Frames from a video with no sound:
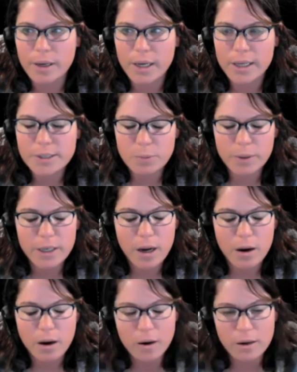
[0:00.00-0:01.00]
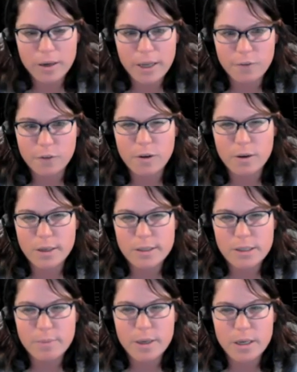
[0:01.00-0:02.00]
it's really hard if you need
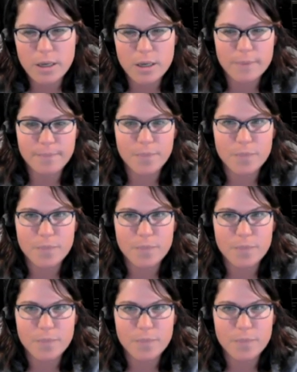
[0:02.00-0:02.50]
to be